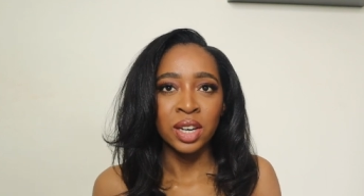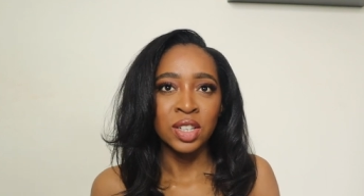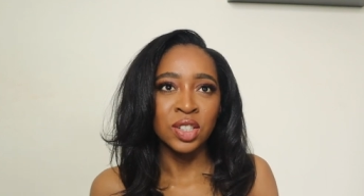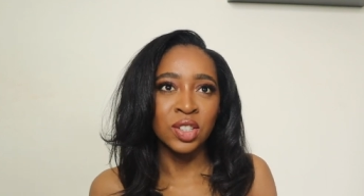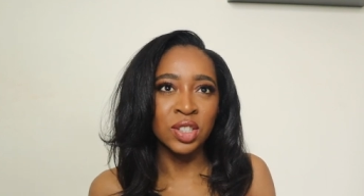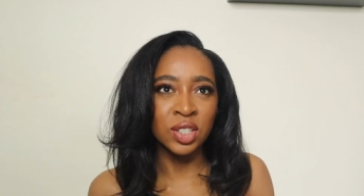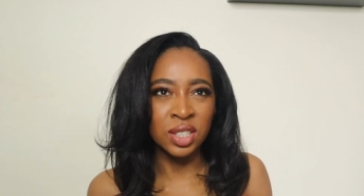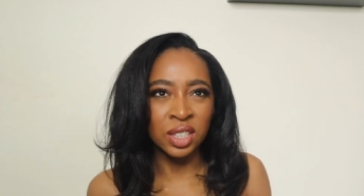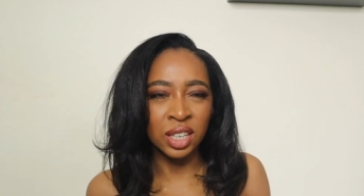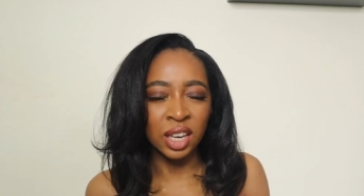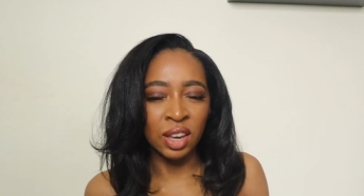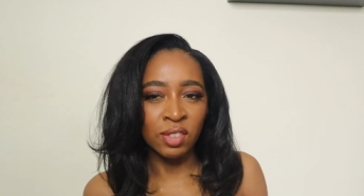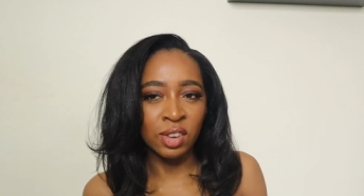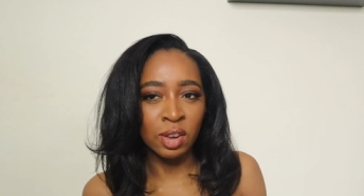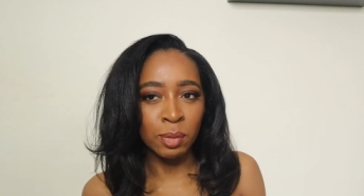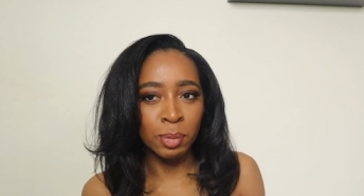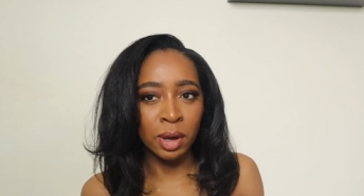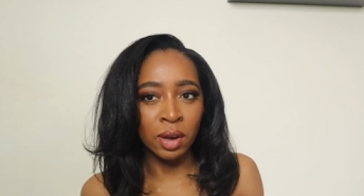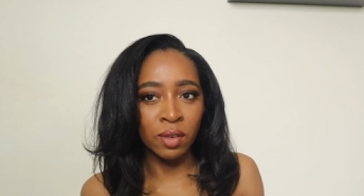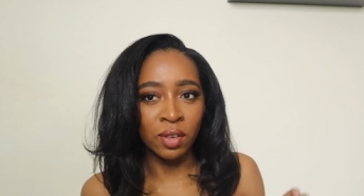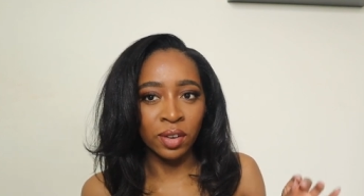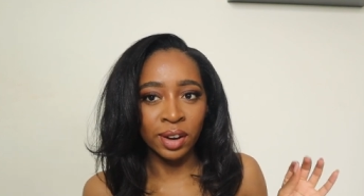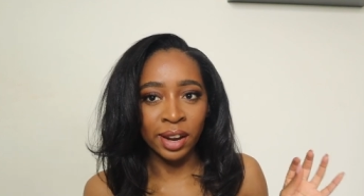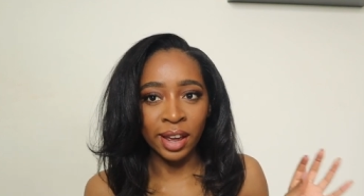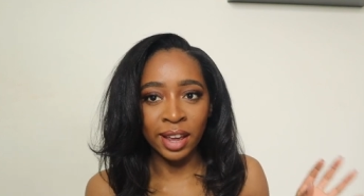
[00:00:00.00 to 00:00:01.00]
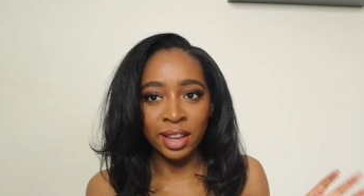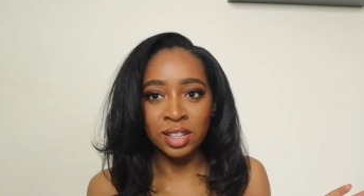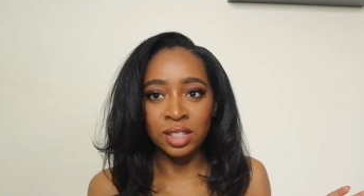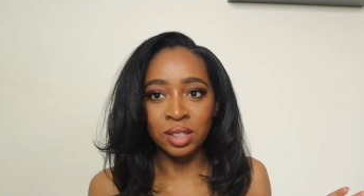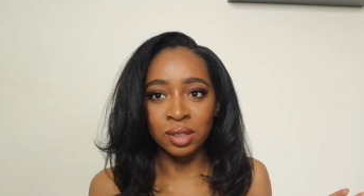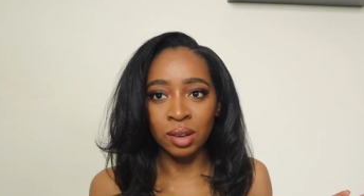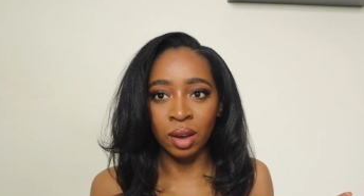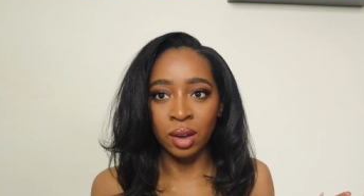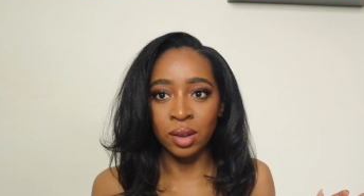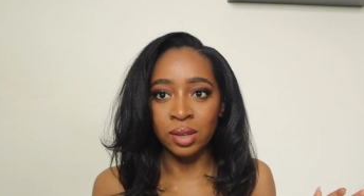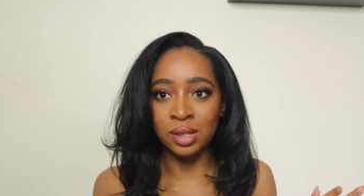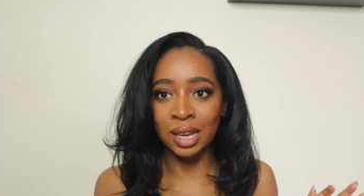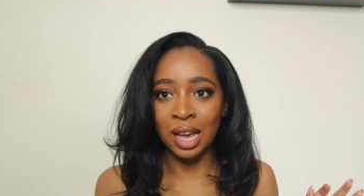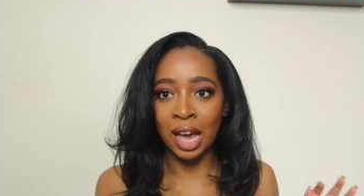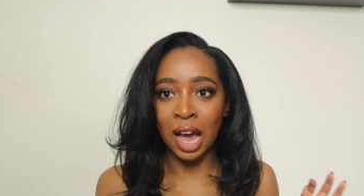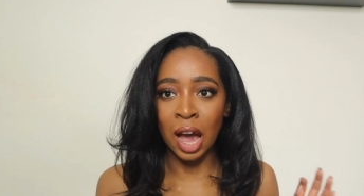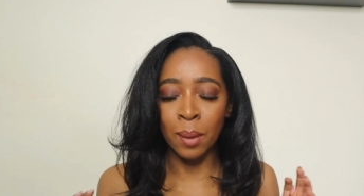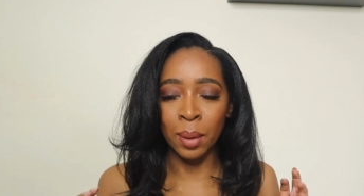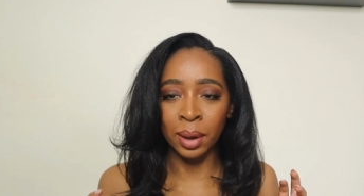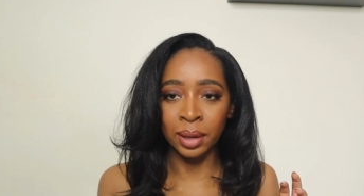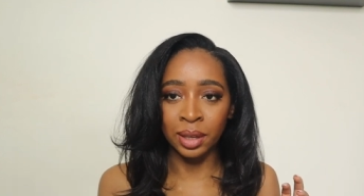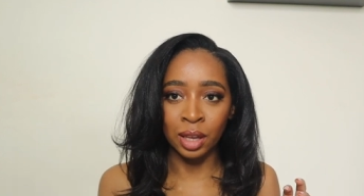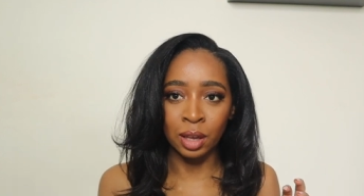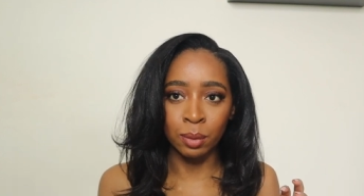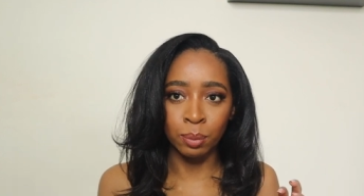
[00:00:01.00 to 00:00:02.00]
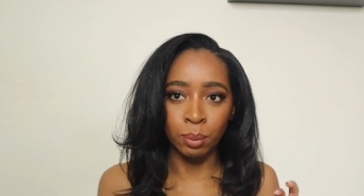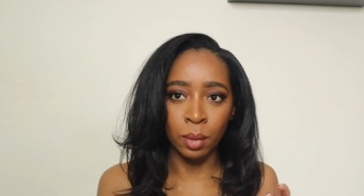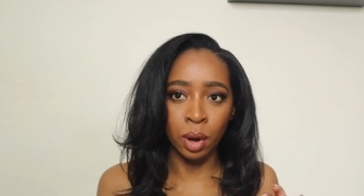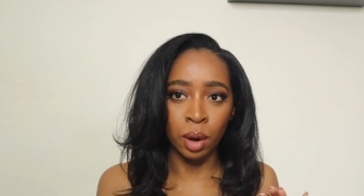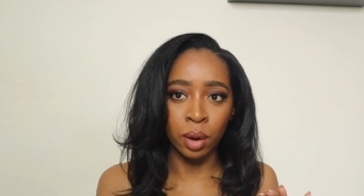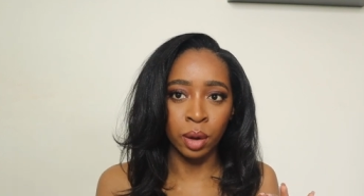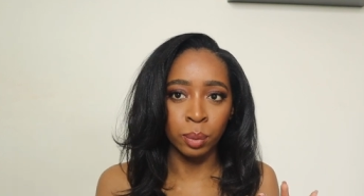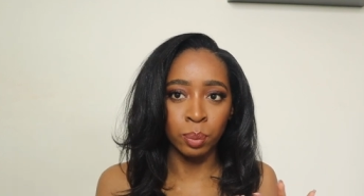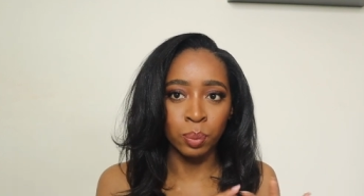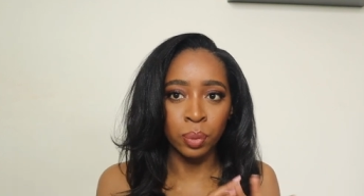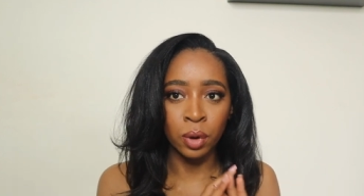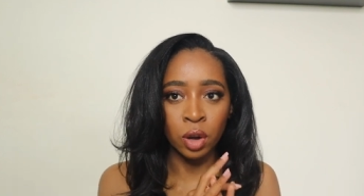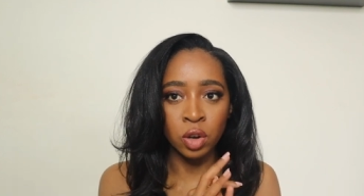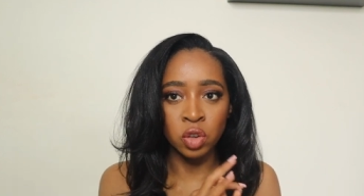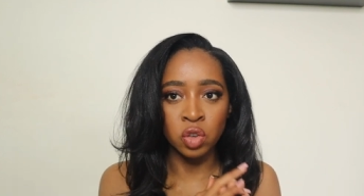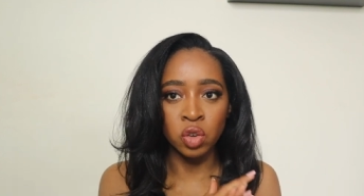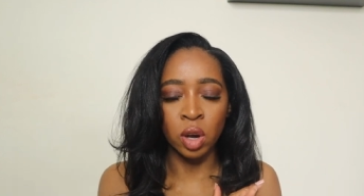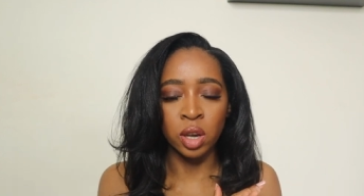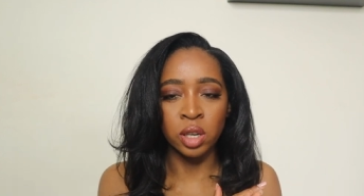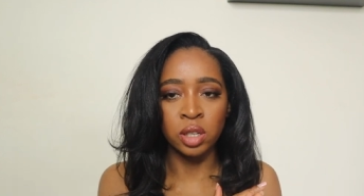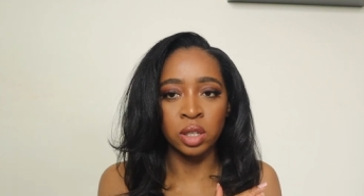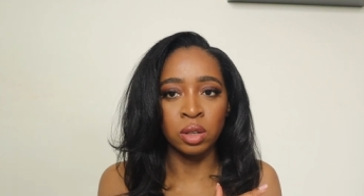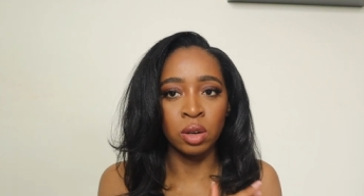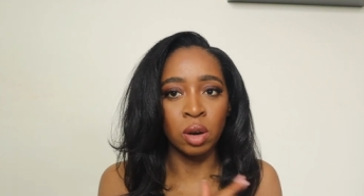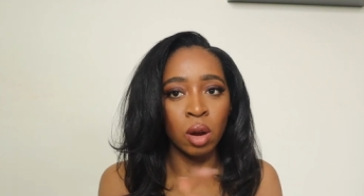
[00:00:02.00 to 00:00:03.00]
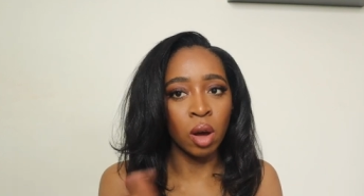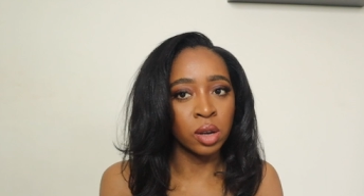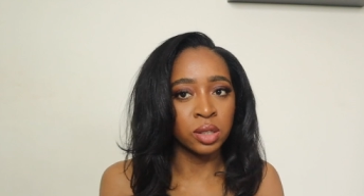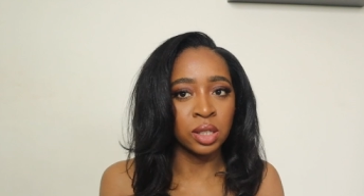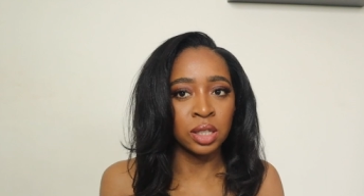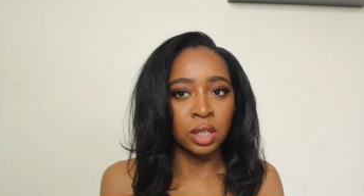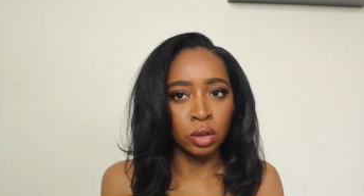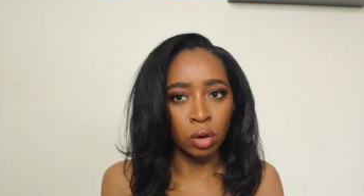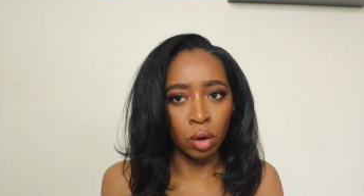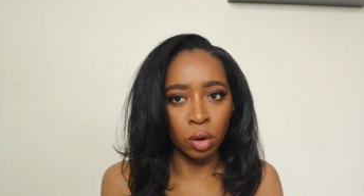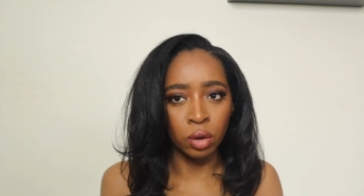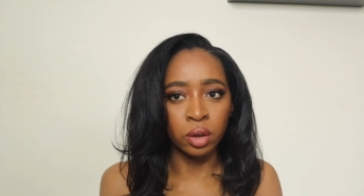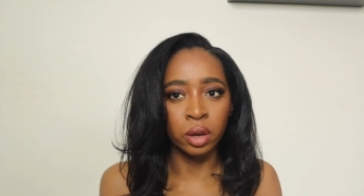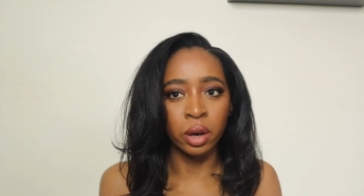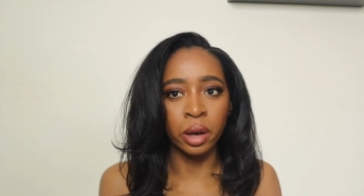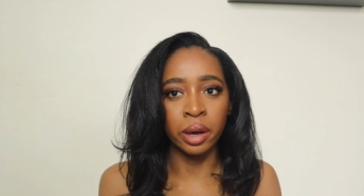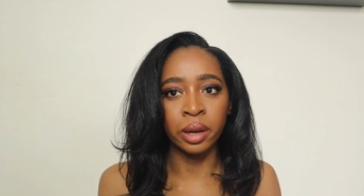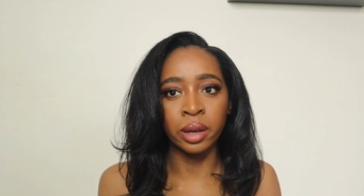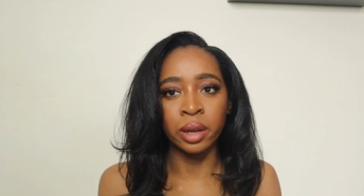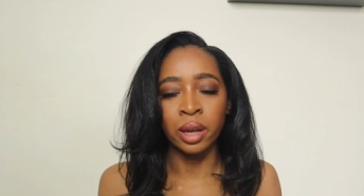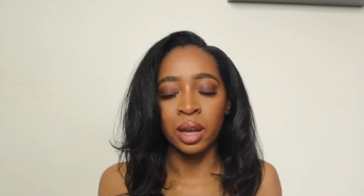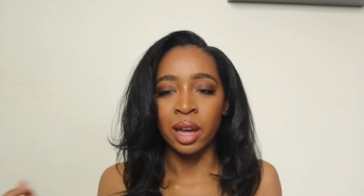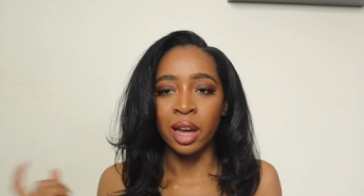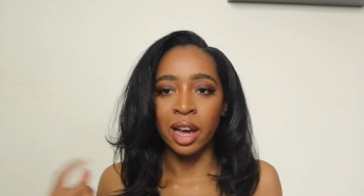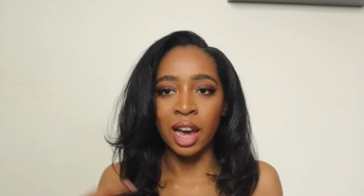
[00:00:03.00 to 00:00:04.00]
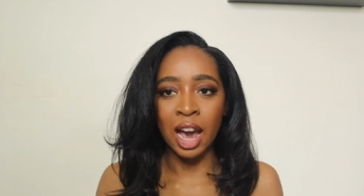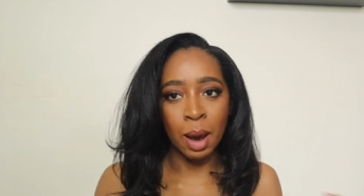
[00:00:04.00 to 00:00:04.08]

just to give you a bit of an insight into how I keep my blow dries lasting longer